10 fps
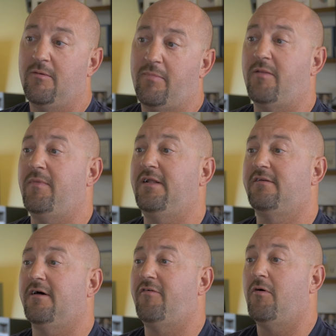by the
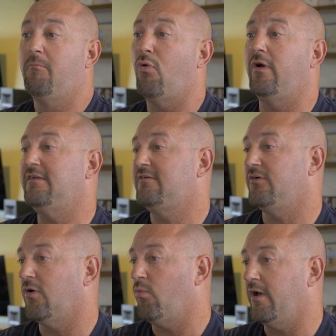means of
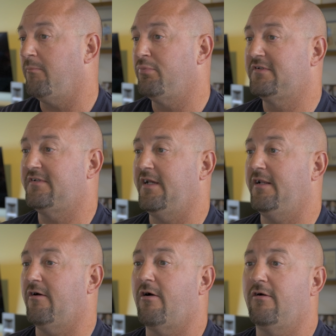
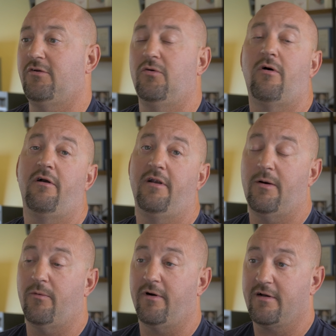0.01% R2R
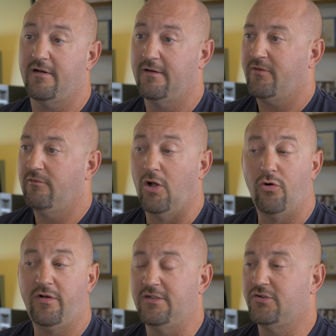network.
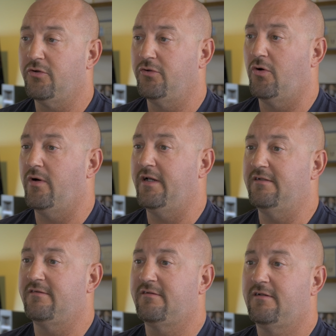Low digital
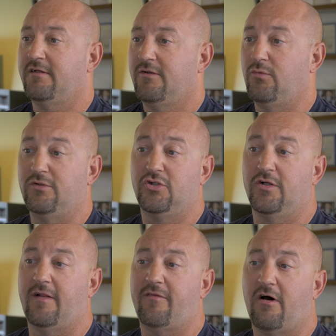noise to
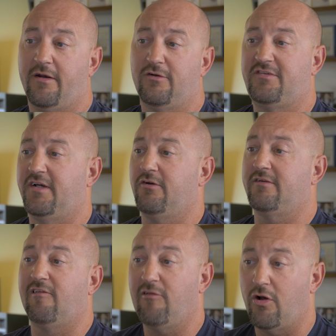ensure that the audio signal
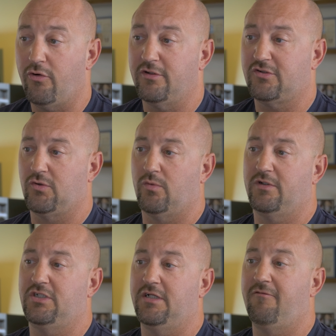has low
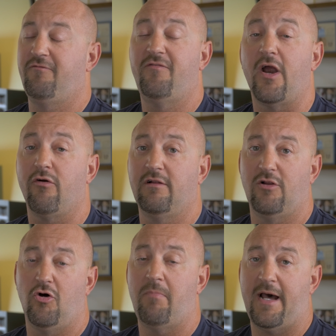distortion, very
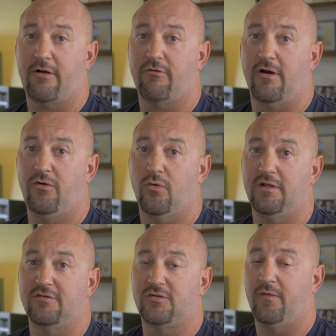low background
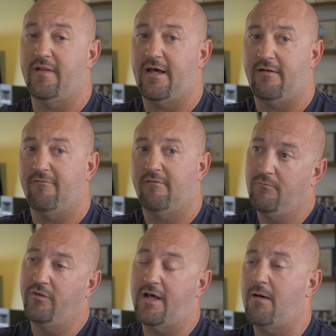noise. So
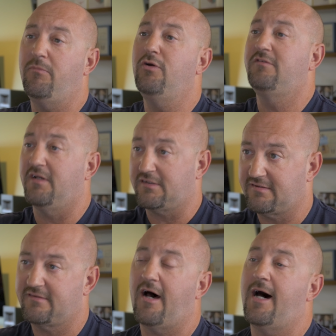when that music
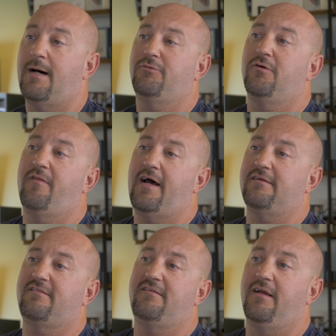stops, or
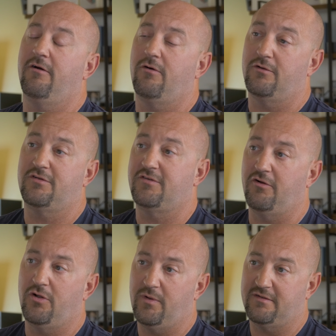that singer or
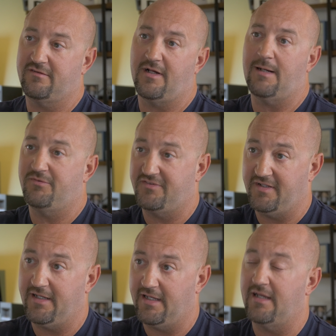soloist stops
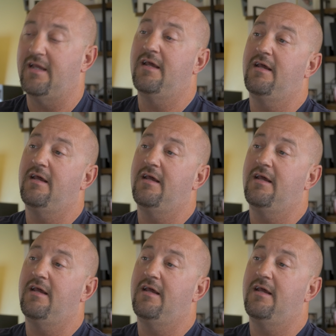singing